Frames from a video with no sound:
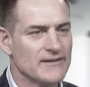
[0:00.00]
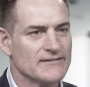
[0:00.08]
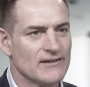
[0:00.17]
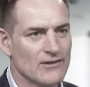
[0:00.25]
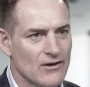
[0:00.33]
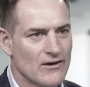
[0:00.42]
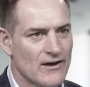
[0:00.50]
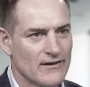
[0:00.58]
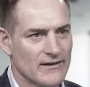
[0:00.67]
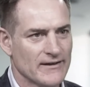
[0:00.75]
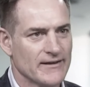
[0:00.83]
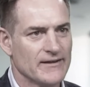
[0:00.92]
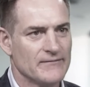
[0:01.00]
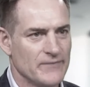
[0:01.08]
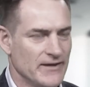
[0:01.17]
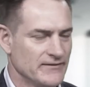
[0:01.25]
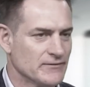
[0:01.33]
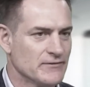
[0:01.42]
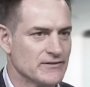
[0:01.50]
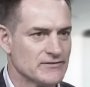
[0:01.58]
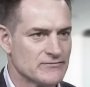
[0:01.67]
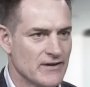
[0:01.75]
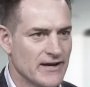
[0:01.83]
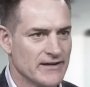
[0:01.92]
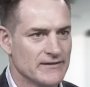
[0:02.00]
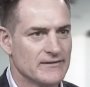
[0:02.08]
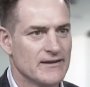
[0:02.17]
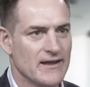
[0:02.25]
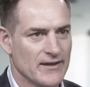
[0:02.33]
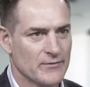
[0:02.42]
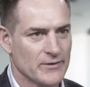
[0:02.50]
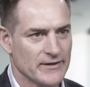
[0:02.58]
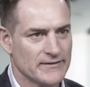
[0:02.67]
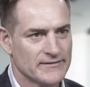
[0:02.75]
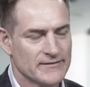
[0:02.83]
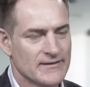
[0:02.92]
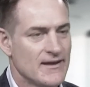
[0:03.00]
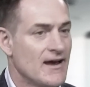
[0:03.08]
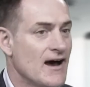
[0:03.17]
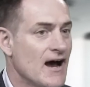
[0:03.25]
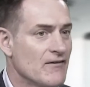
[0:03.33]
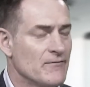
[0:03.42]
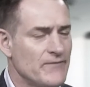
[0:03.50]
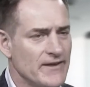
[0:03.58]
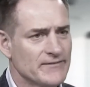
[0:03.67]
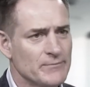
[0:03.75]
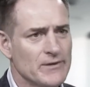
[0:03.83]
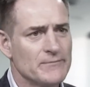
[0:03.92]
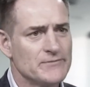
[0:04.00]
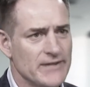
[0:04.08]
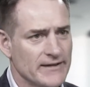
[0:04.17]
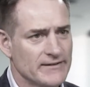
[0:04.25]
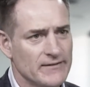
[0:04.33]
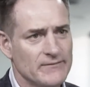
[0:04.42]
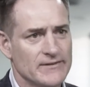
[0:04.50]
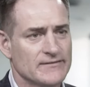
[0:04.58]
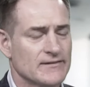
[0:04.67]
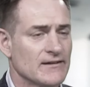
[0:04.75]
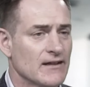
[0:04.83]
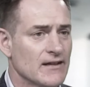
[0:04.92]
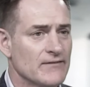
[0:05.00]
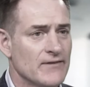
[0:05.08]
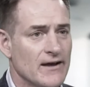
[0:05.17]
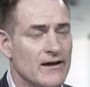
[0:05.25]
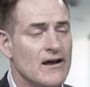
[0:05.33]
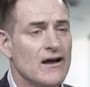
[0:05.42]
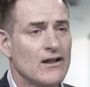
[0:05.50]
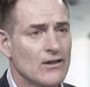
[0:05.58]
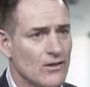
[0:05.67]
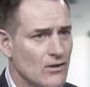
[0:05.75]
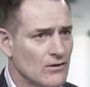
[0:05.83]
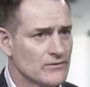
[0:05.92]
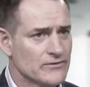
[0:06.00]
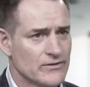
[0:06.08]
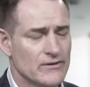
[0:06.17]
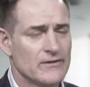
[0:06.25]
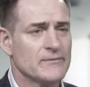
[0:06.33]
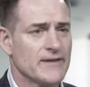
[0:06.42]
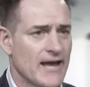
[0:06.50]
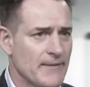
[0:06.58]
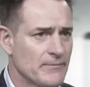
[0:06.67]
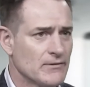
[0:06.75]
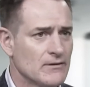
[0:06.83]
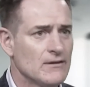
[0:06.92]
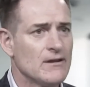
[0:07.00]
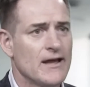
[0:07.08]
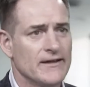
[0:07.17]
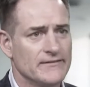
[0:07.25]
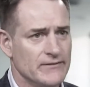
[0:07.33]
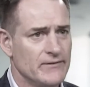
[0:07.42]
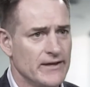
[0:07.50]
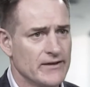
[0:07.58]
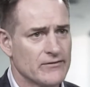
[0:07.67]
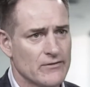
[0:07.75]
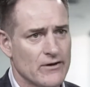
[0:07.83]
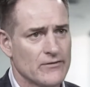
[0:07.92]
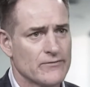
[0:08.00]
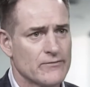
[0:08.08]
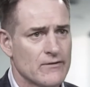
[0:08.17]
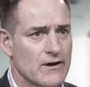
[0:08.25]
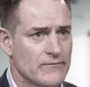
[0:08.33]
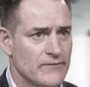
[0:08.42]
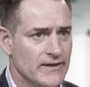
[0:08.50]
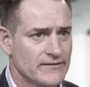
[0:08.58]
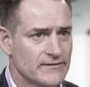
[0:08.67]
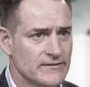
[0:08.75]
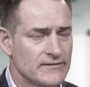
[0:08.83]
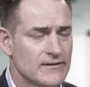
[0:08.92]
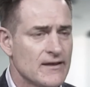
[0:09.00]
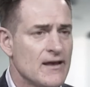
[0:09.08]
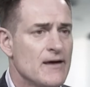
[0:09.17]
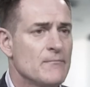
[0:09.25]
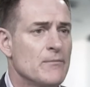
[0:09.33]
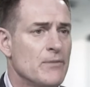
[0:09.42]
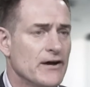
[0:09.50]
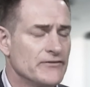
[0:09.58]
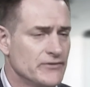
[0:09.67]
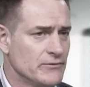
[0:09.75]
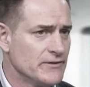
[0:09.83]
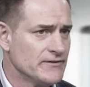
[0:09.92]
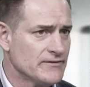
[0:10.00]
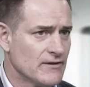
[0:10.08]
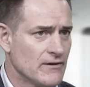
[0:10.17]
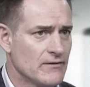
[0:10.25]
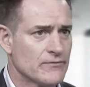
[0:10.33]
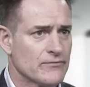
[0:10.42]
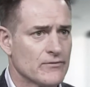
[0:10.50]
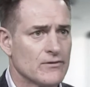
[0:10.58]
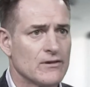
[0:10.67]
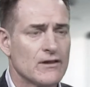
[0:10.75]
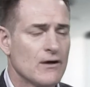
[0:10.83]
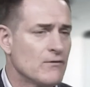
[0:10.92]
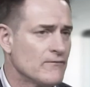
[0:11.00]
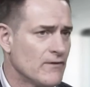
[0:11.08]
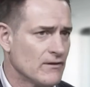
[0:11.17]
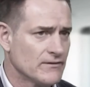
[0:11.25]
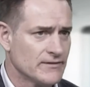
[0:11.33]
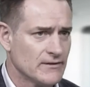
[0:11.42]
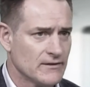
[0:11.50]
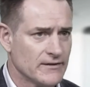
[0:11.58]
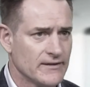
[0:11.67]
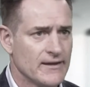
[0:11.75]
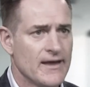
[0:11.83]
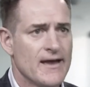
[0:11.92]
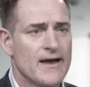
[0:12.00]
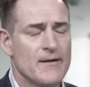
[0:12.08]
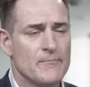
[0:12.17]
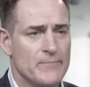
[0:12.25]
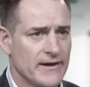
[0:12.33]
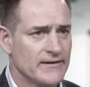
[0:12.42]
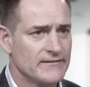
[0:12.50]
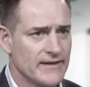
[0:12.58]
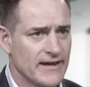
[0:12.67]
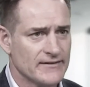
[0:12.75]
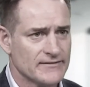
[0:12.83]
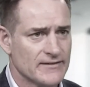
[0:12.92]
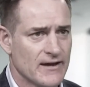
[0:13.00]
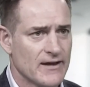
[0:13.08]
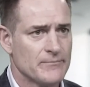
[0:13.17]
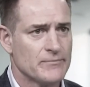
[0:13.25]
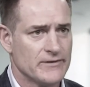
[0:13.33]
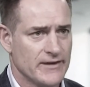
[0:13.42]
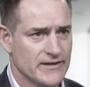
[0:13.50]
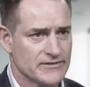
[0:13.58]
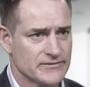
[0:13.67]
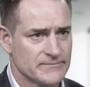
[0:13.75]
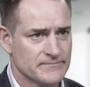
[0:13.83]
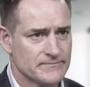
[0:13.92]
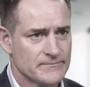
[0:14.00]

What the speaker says: is a long-only investor in Australian equities. Our investment objective is to deliver long-term capital and dividend growth for our investors, but by doing so through lower volatility and better downside protection.